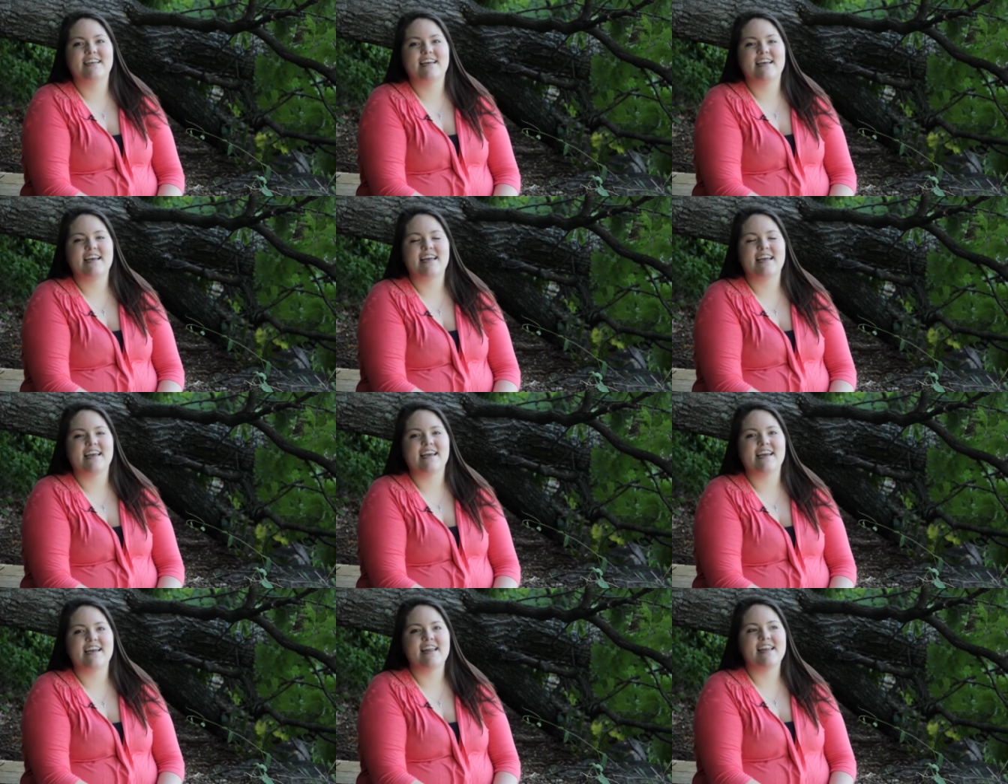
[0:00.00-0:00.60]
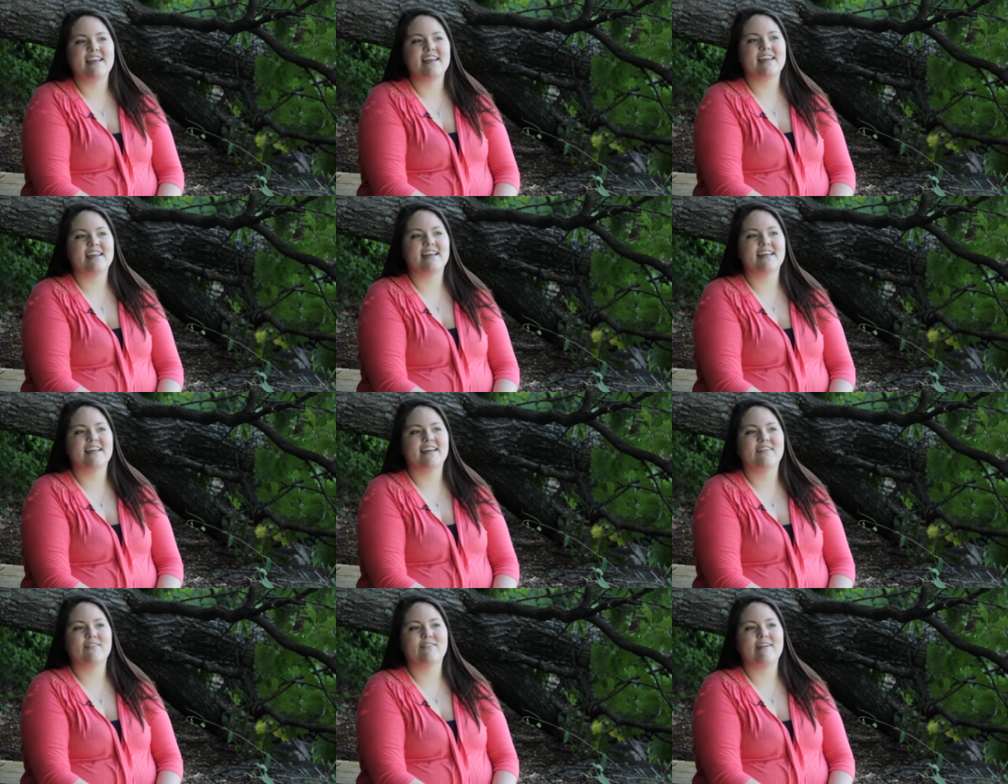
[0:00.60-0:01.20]
And
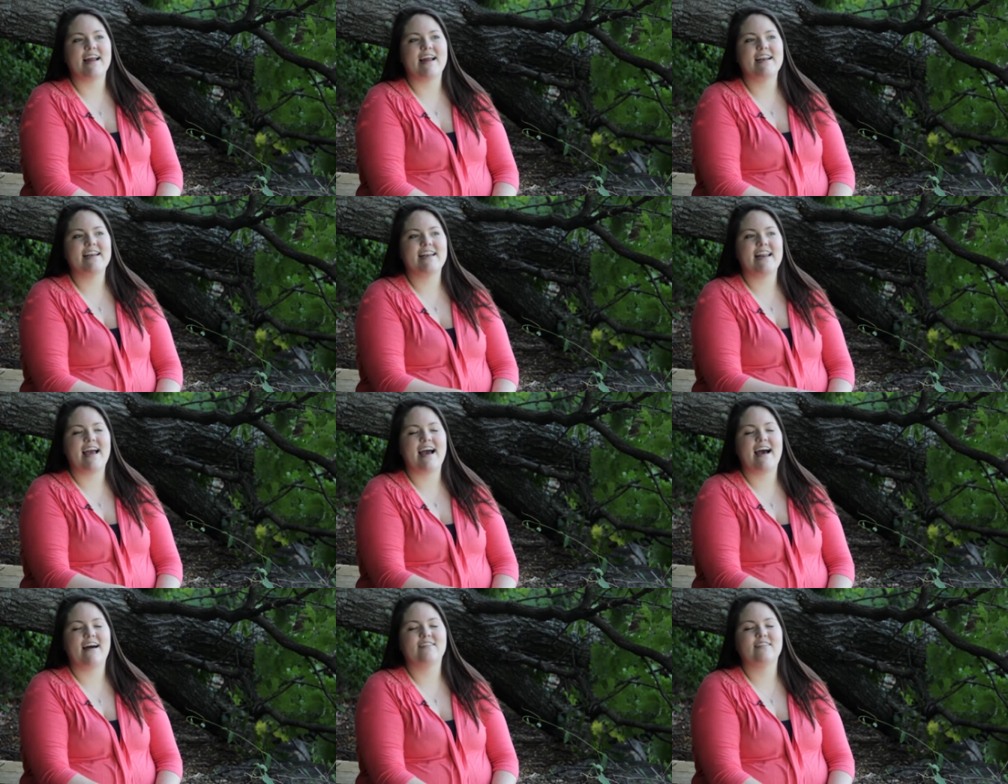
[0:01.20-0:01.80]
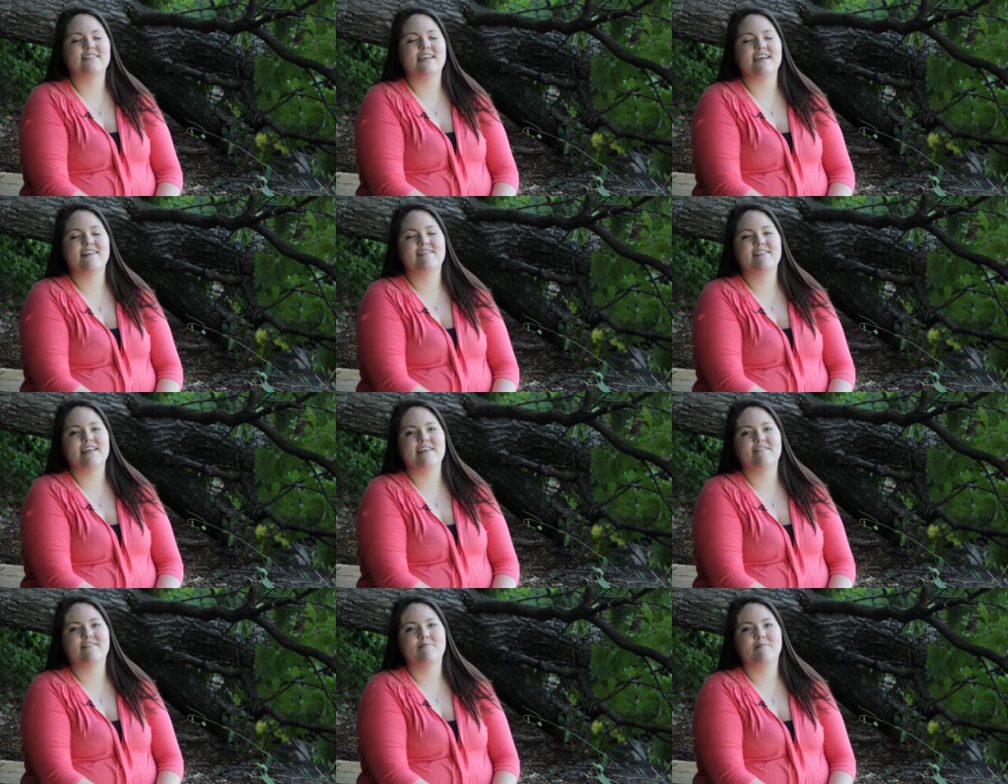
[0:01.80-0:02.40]
right outside
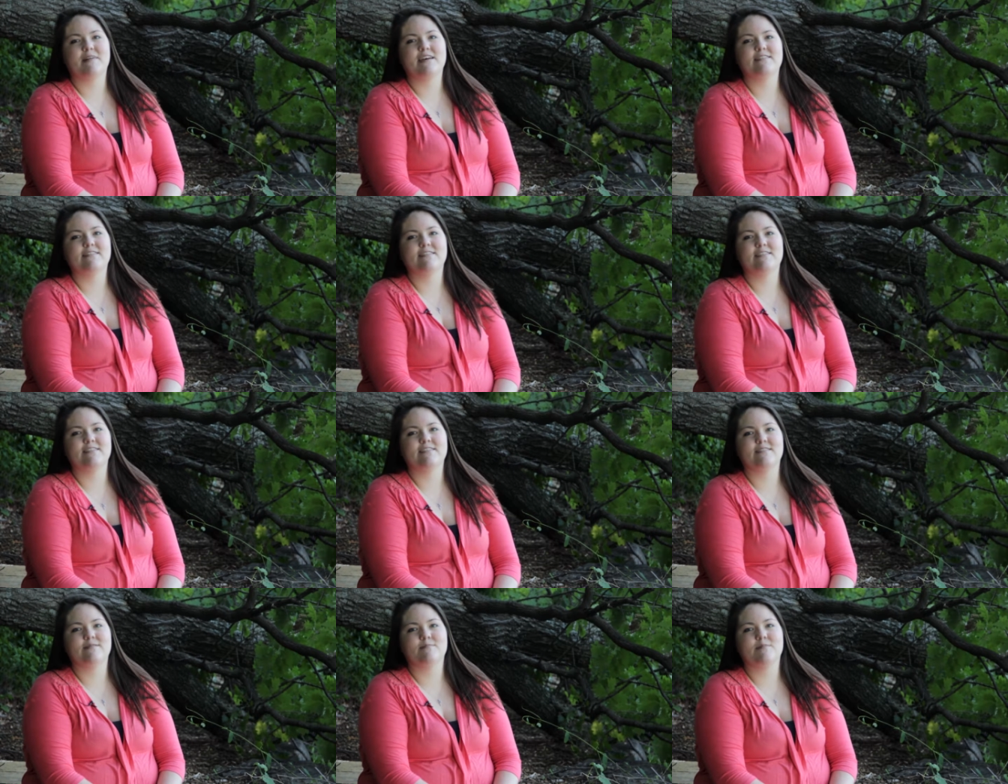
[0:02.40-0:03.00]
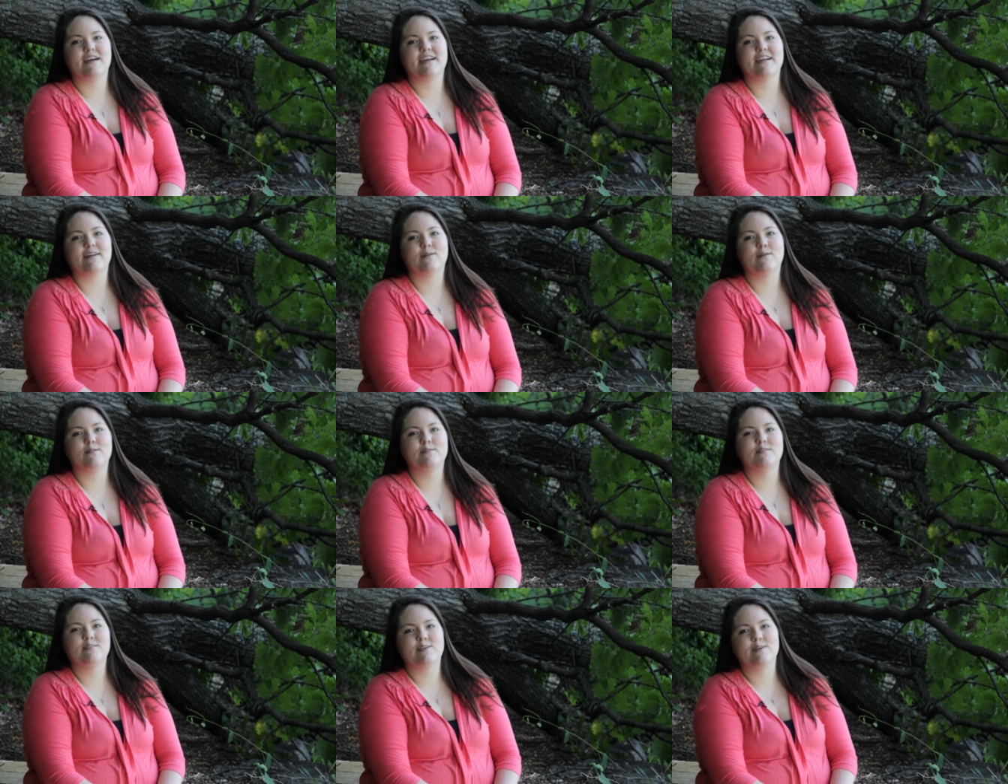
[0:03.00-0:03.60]
of Dave & Buster's by
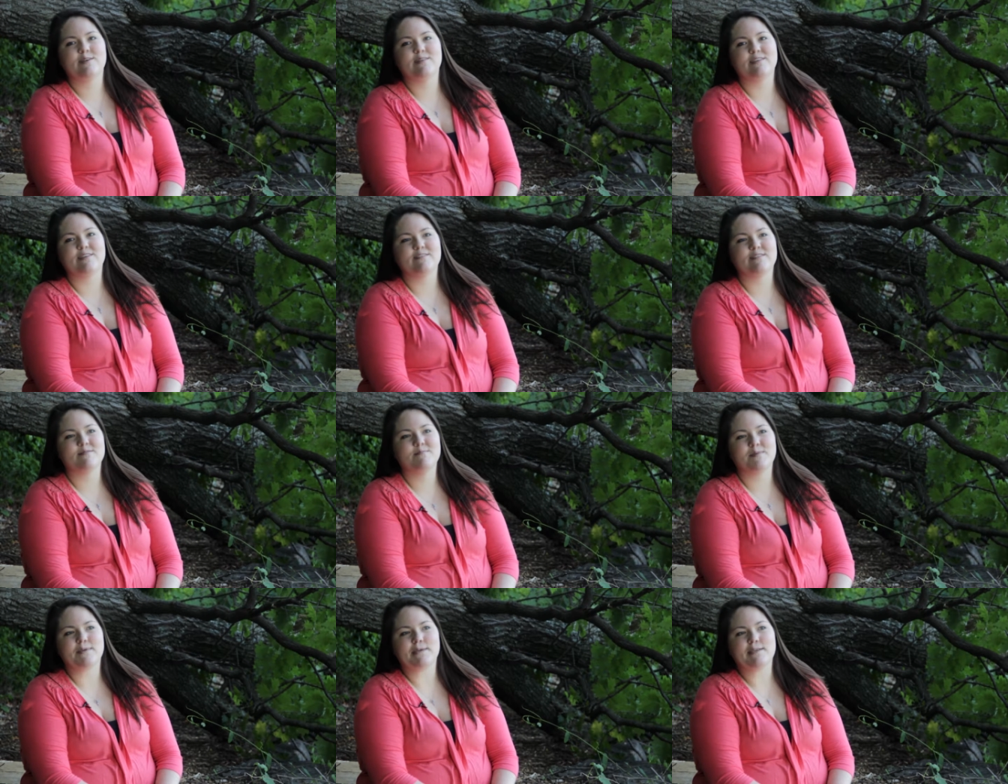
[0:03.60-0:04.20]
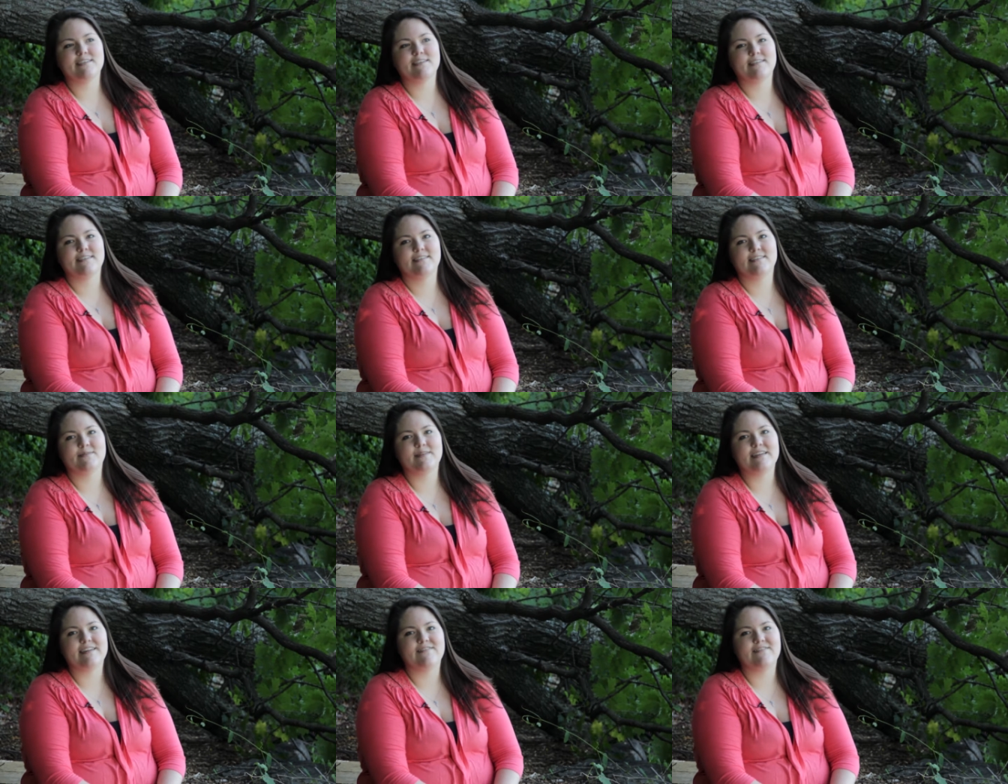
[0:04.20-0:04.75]
Cold Stone there's a bush, so we